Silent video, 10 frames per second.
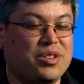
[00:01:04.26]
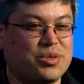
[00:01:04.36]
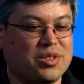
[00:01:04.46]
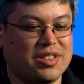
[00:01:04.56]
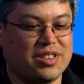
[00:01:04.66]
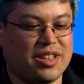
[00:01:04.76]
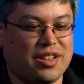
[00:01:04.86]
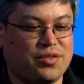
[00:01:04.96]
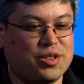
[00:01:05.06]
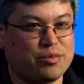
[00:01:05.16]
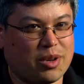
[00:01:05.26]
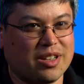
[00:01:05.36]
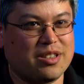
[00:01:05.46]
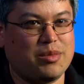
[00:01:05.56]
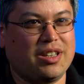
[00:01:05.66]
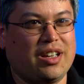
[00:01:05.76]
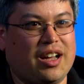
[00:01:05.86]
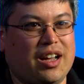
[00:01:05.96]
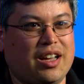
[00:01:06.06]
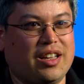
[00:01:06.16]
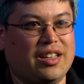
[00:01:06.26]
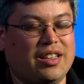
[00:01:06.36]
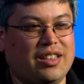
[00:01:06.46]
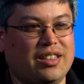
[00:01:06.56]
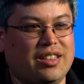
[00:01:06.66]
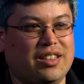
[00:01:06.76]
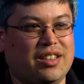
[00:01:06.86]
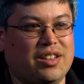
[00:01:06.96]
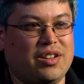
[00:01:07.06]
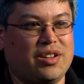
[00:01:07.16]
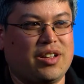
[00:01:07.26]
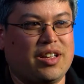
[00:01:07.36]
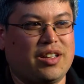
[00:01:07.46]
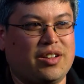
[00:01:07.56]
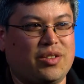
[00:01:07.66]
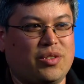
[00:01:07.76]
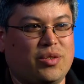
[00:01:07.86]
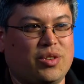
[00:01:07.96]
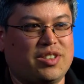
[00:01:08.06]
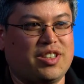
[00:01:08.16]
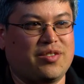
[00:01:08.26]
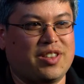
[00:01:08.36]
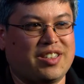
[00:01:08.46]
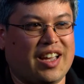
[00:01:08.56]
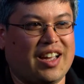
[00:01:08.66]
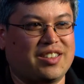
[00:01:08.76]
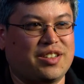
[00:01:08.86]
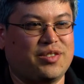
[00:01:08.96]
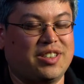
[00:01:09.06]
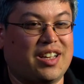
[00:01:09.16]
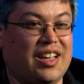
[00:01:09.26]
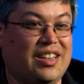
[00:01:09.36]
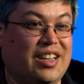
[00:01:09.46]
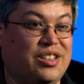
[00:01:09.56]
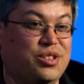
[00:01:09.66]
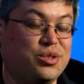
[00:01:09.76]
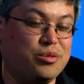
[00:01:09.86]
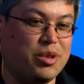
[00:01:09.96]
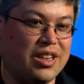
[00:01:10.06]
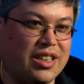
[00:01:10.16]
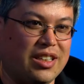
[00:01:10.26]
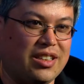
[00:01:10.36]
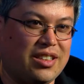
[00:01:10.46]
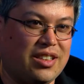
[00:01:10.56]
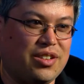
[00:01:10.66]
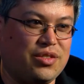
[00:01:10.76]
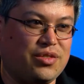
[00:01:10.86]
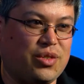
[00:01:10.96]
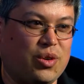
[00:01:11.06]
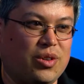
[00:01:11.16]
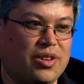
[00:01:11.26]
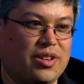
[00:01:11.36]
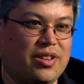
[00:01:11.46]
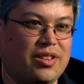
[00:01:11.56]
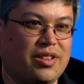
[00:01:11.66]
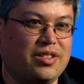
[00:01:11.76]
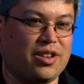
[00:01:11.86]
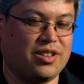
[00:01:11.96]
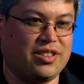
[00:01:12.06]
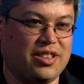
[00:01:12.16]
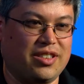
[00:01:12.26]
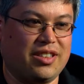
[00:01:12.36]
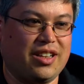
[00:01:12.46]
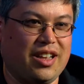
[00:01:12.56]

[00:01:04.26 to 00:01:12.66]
this was first brought to me, I was given the task of designing a dune buggy for Star Citizen.